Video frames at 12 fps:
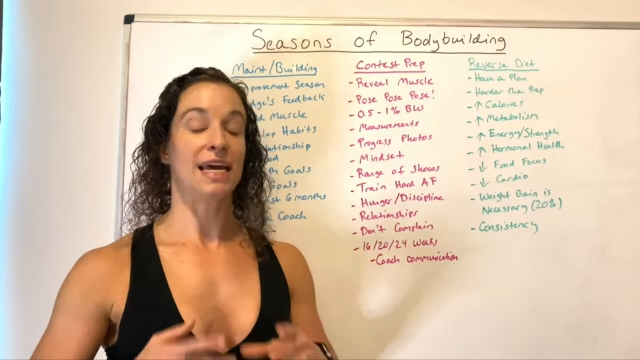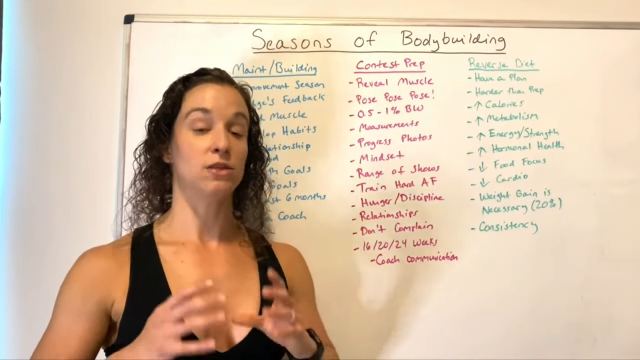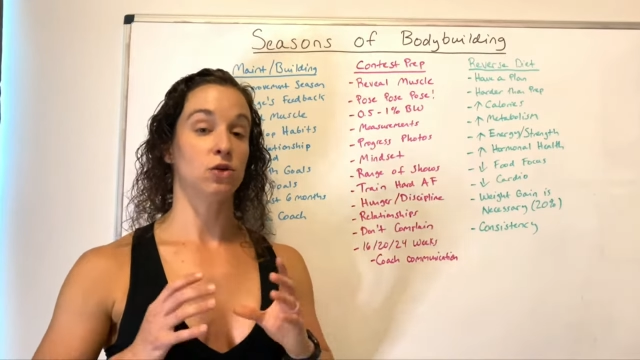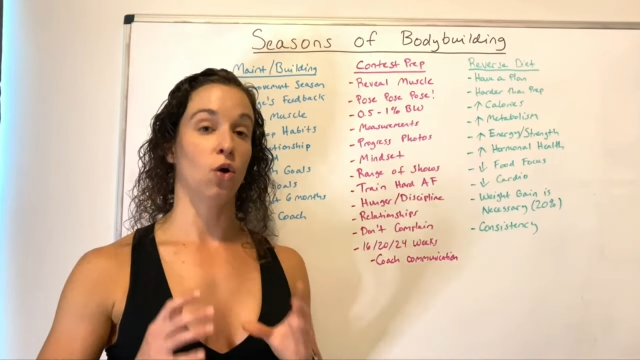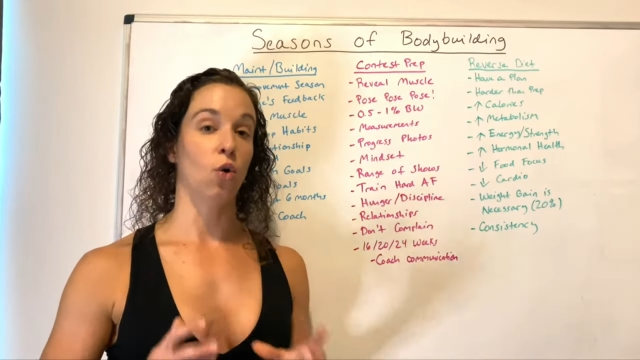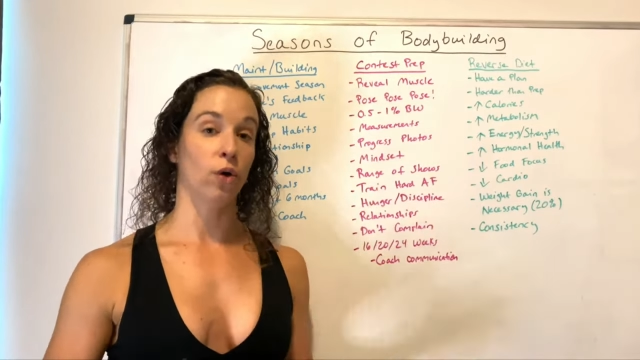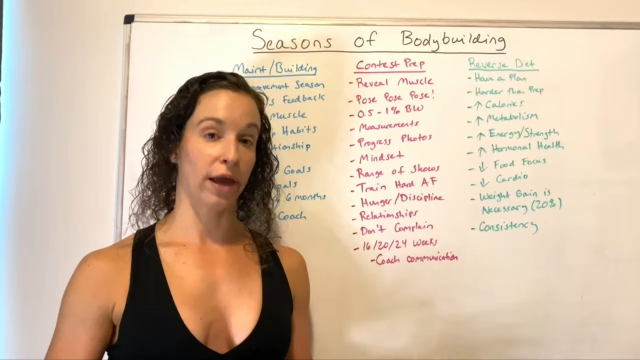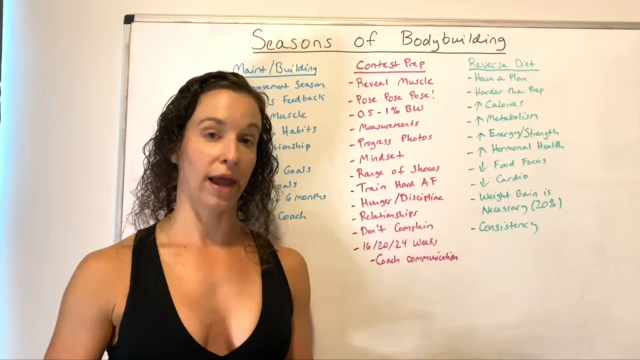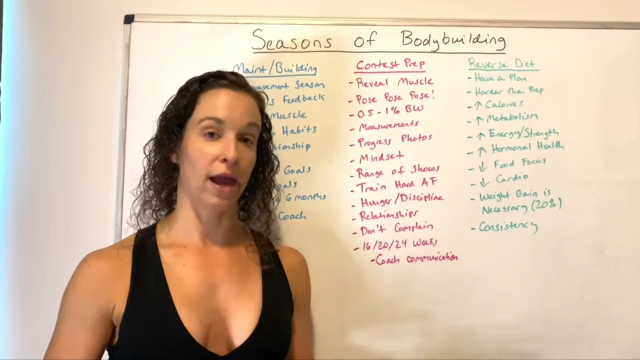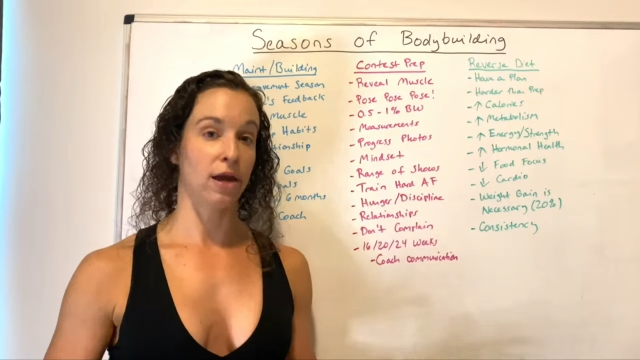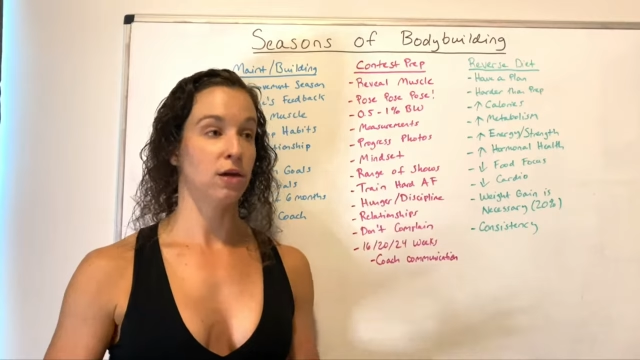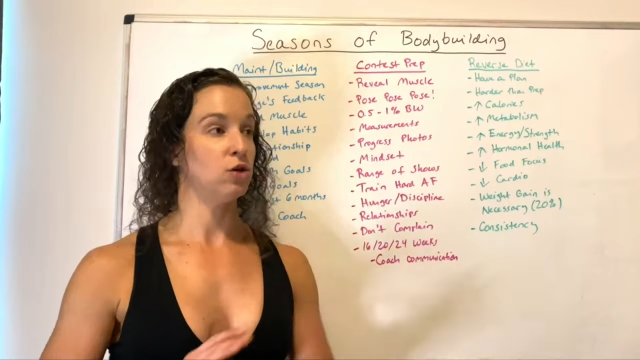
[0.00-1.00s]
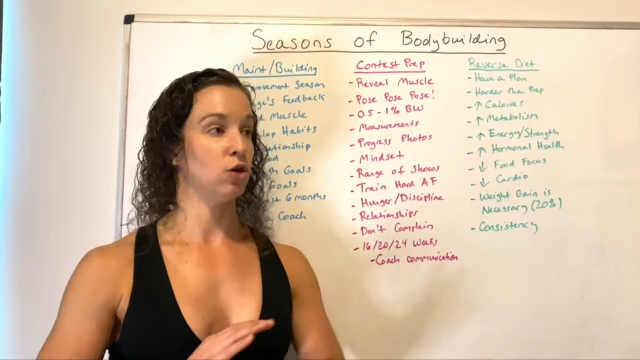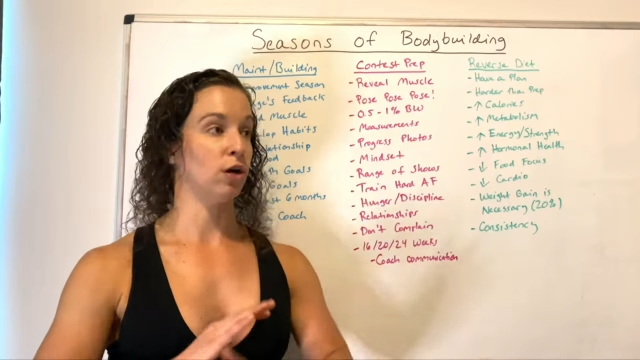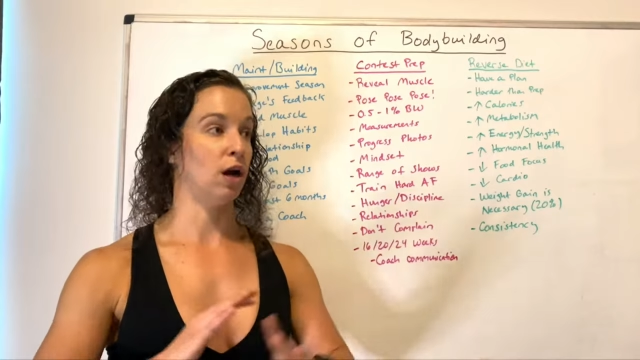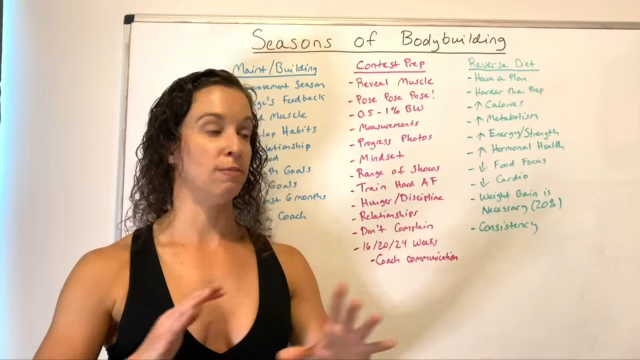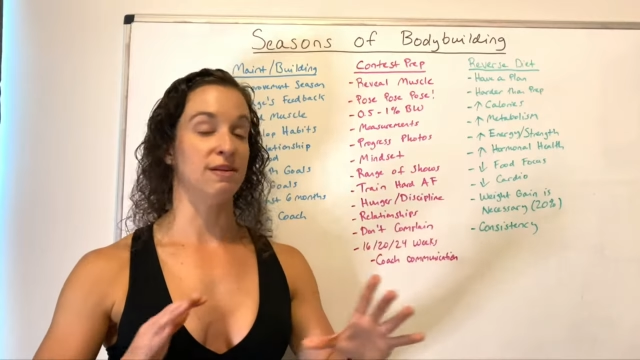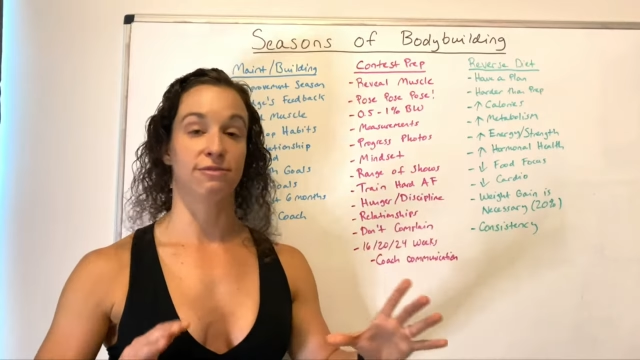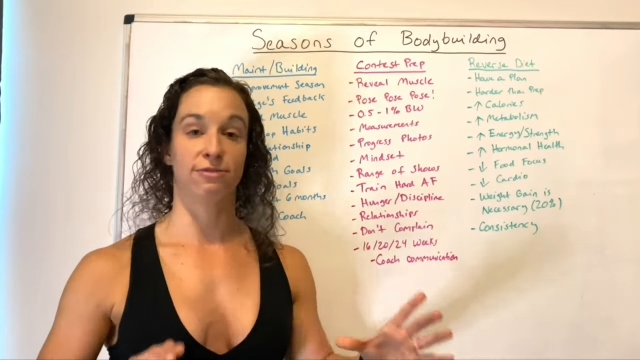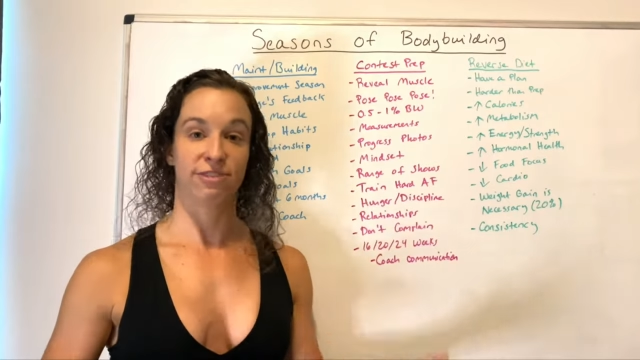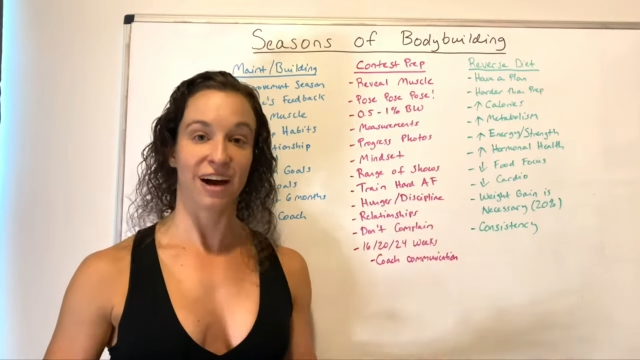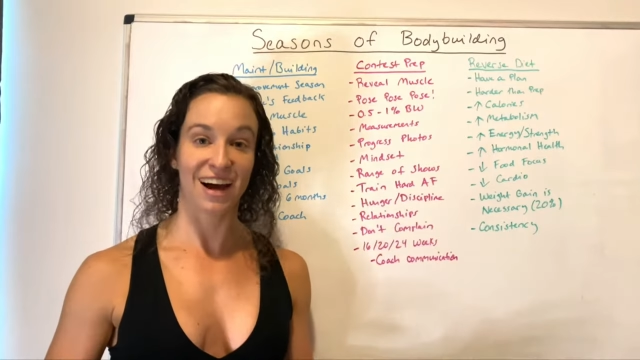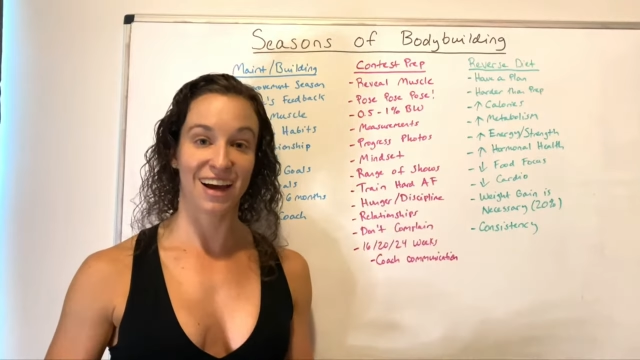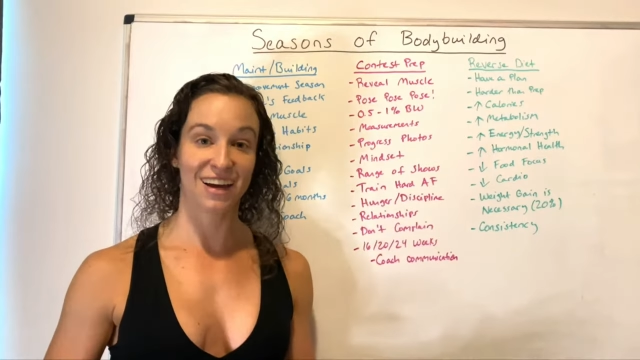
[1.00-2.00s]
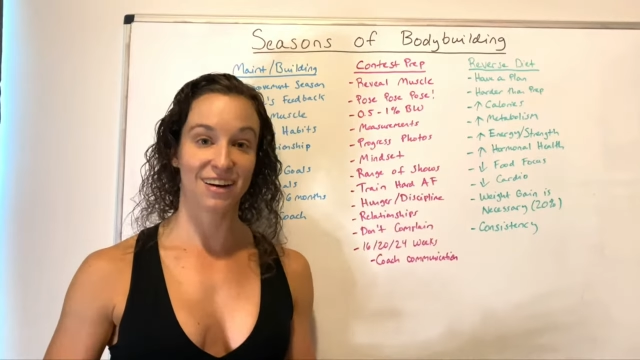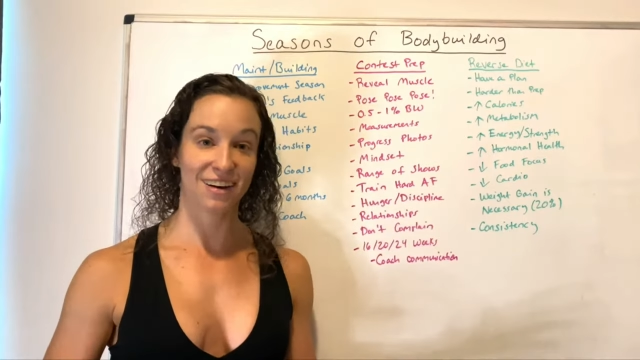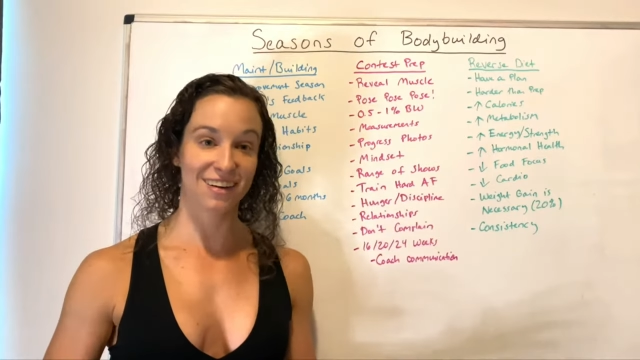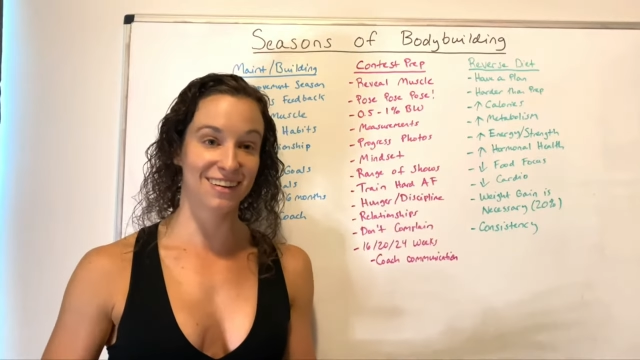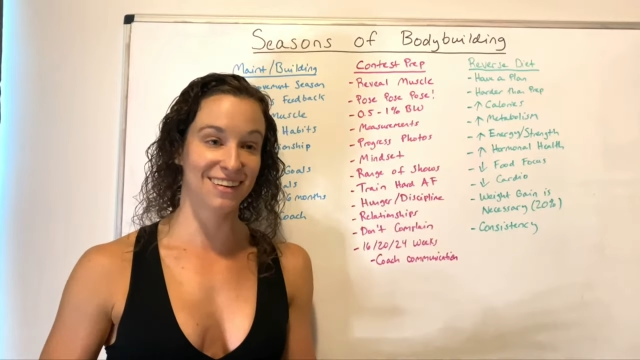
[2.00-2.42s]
It's okay. You're going to be fine.